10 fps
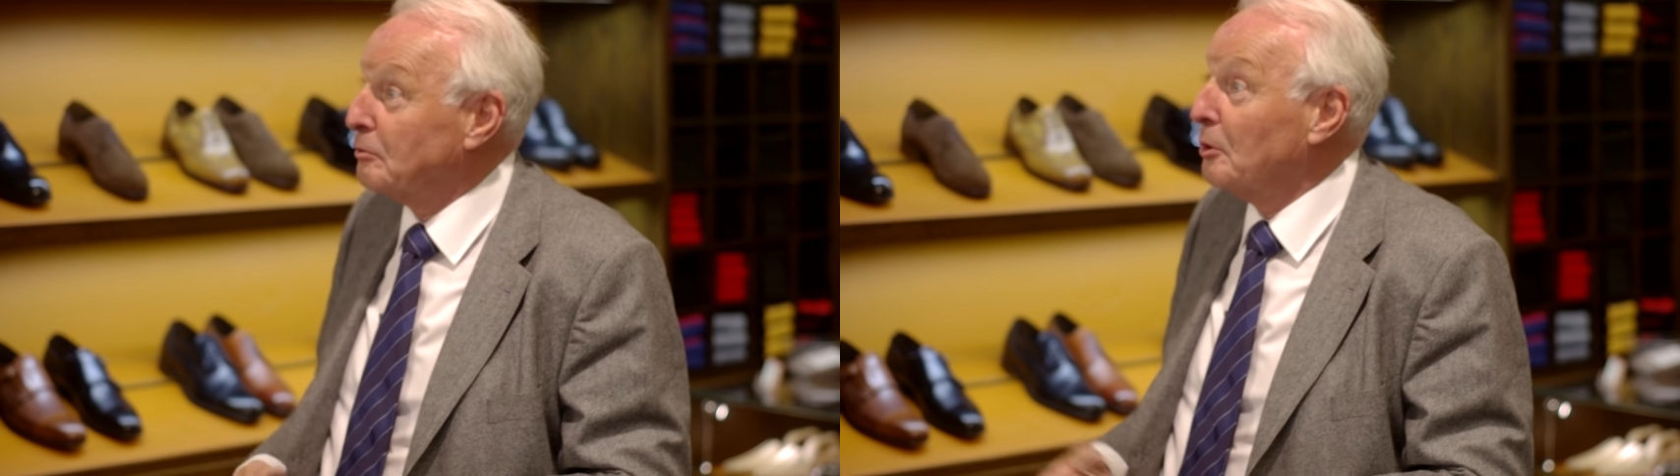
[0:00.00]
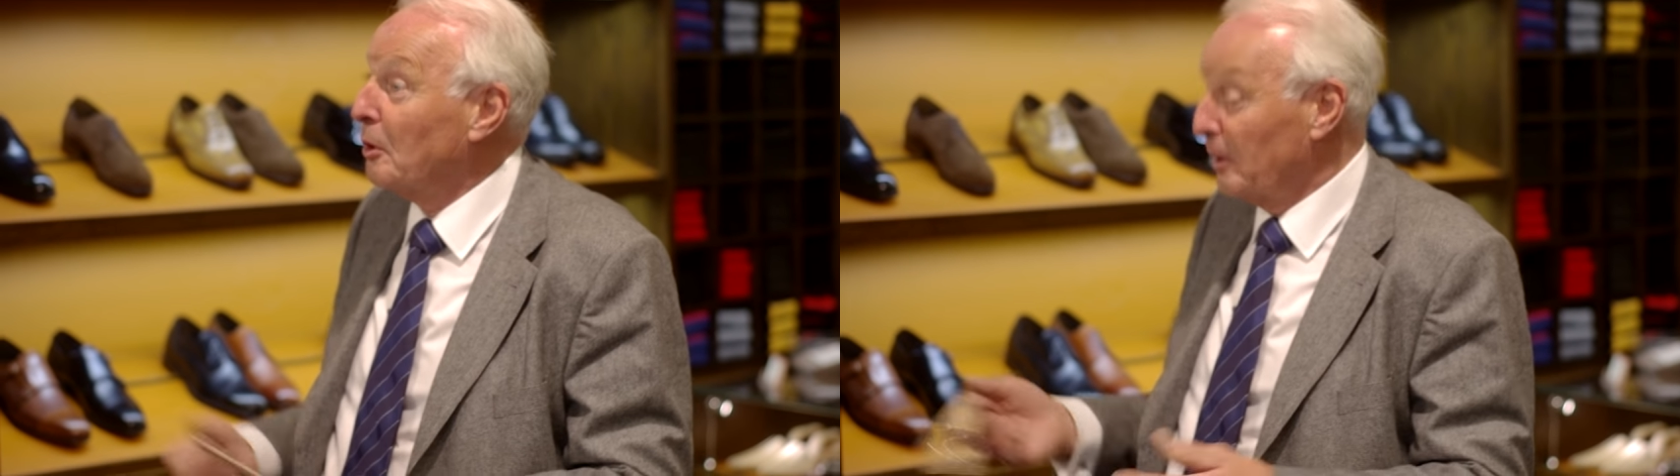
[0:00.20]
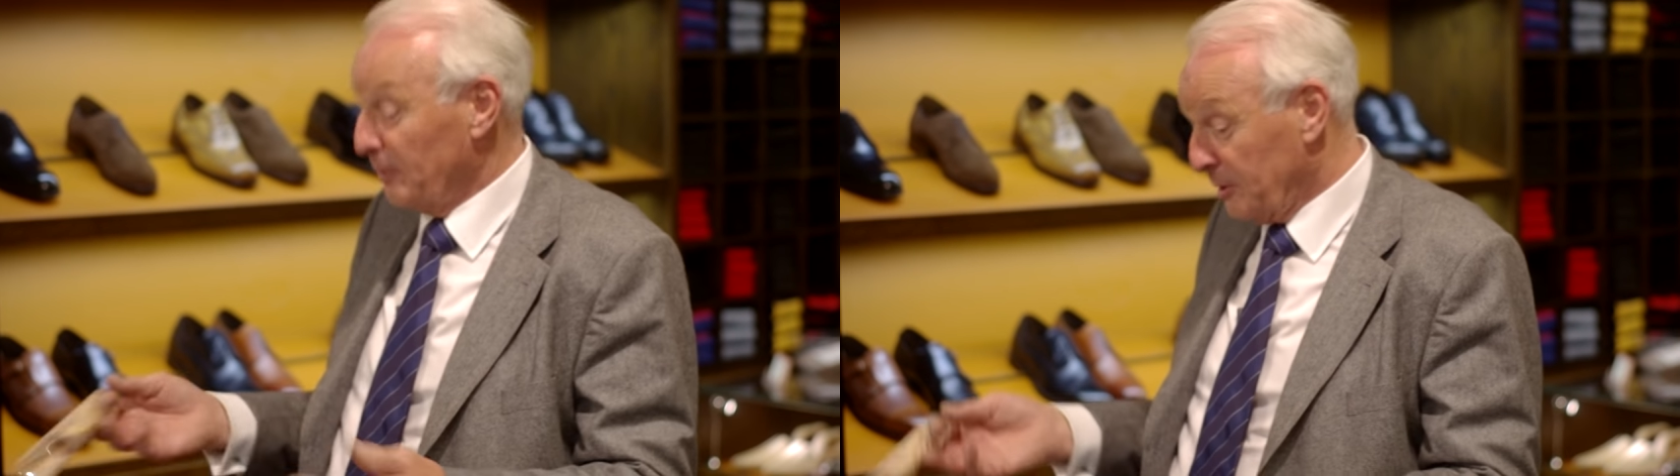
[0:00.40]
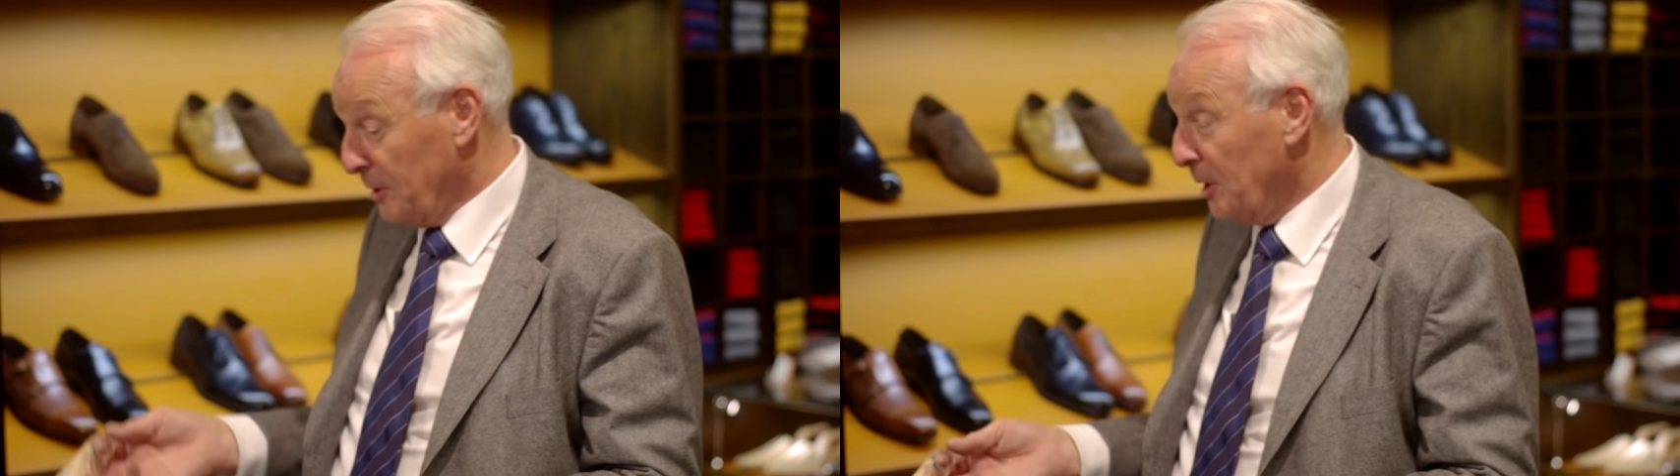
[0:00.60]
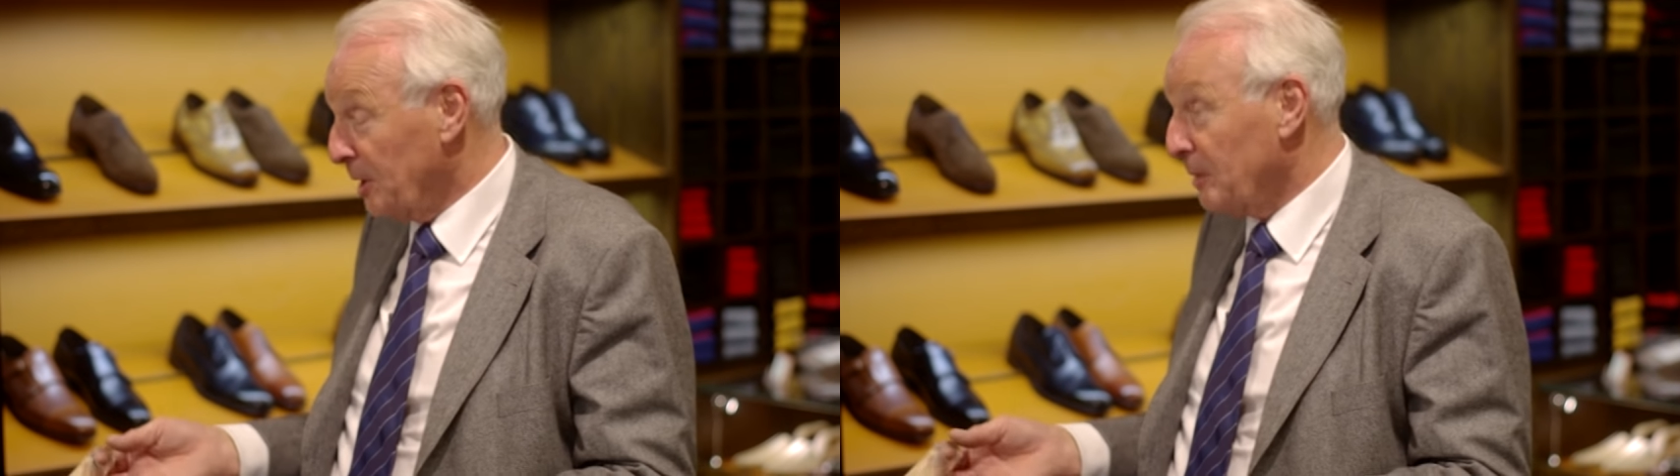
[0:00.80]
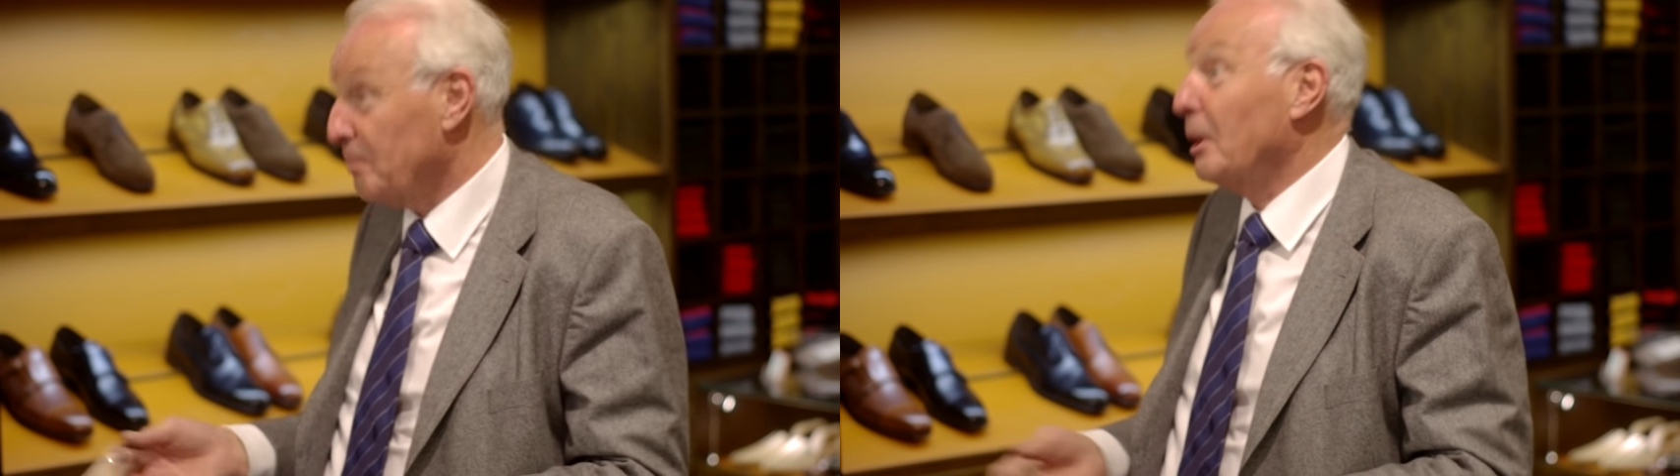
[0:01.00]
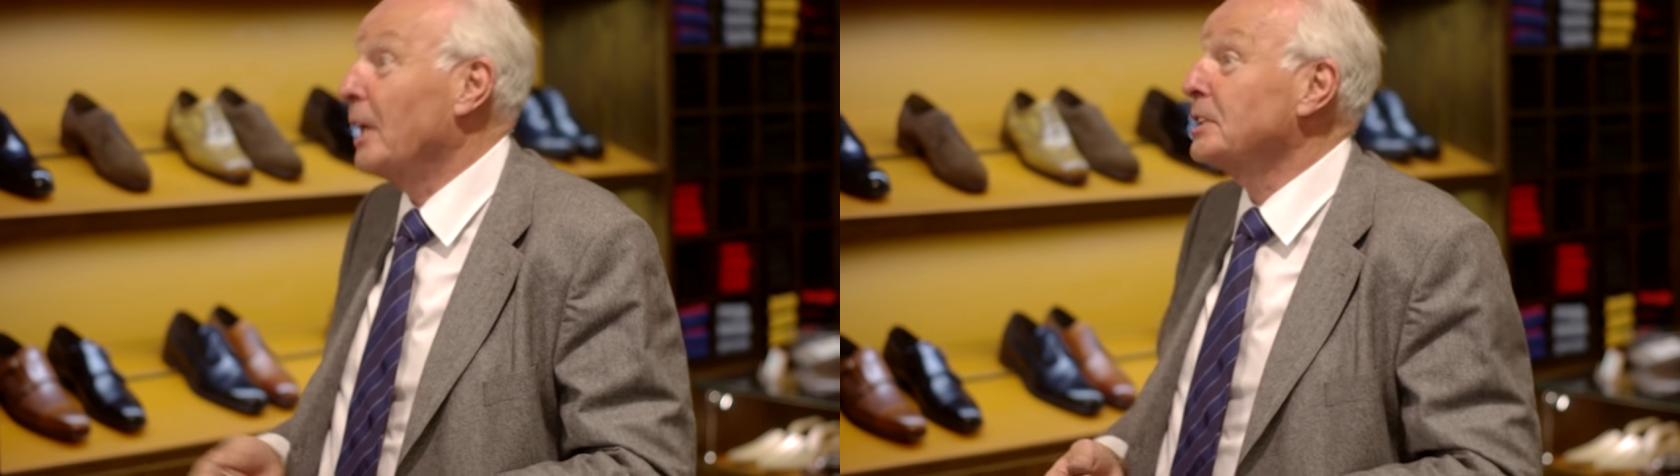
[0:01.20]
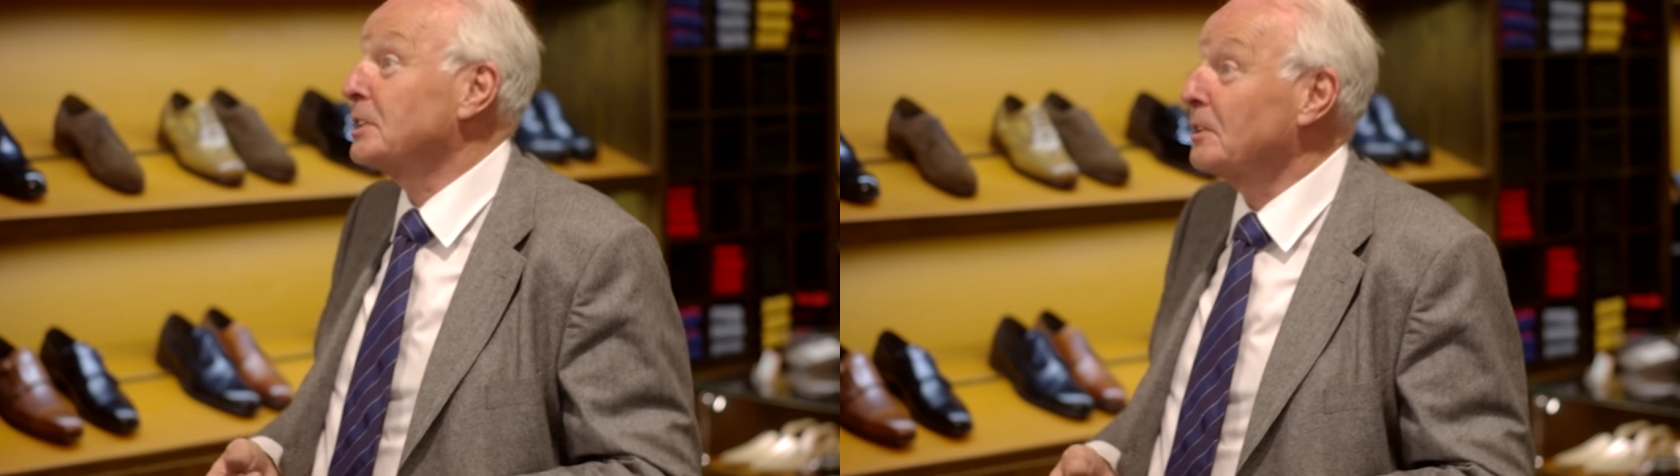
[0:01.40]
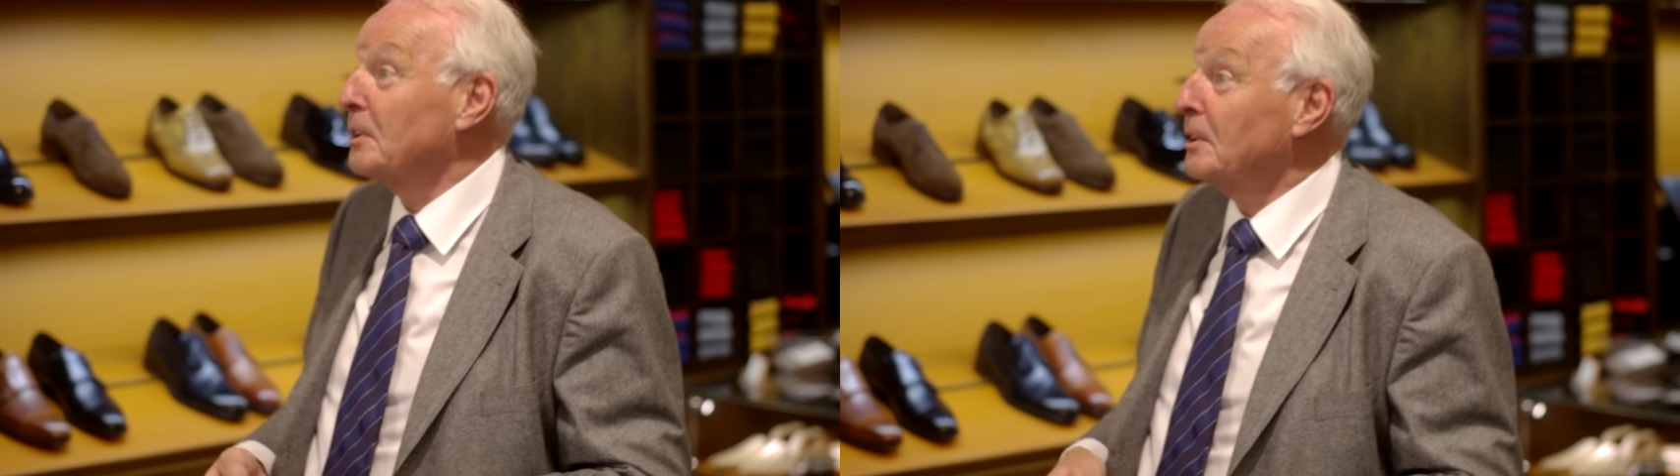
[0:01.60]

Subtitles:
For a third of the price